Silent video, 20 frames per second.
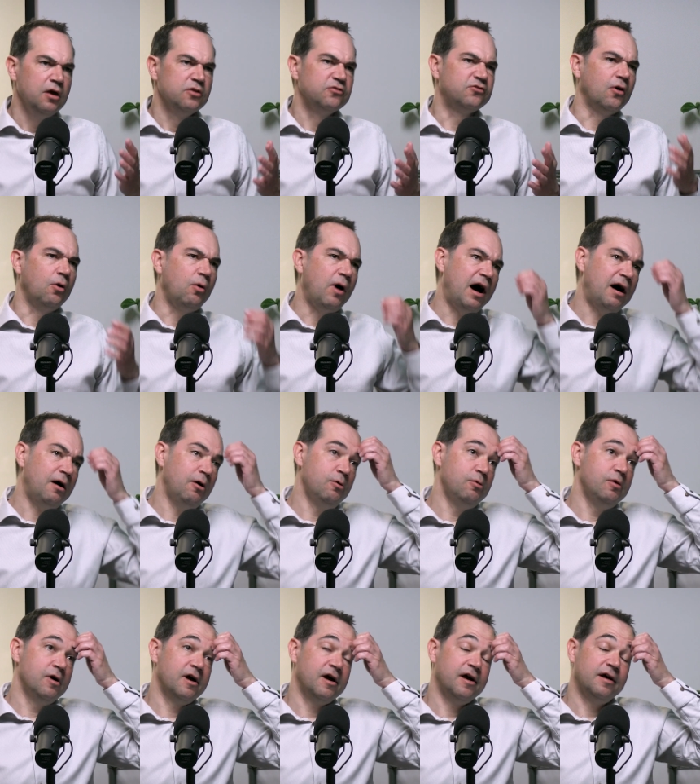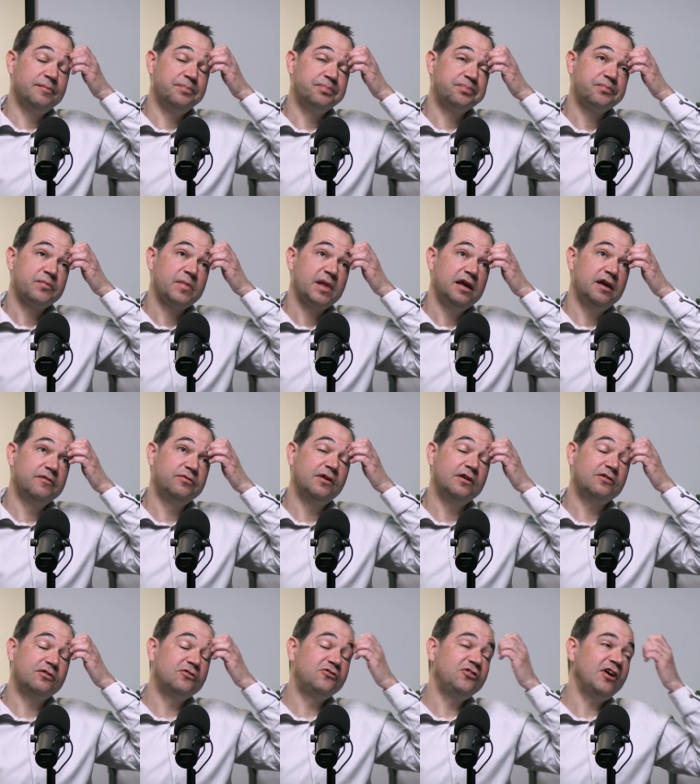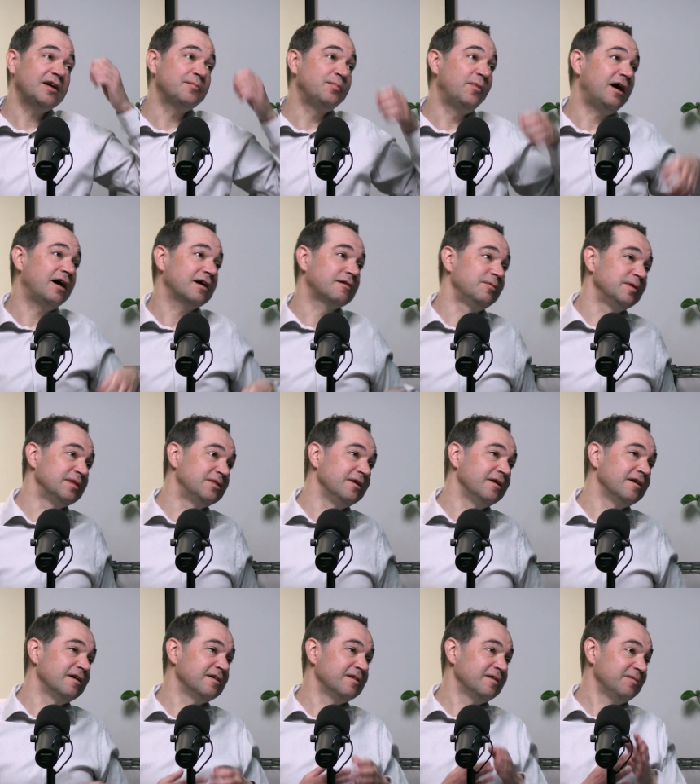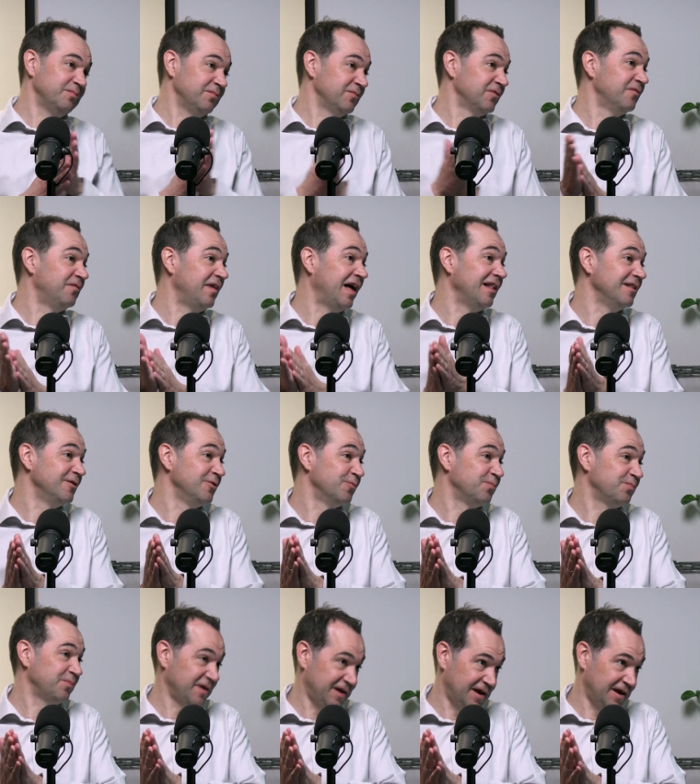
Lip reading: So how, if there's a check mark with the value,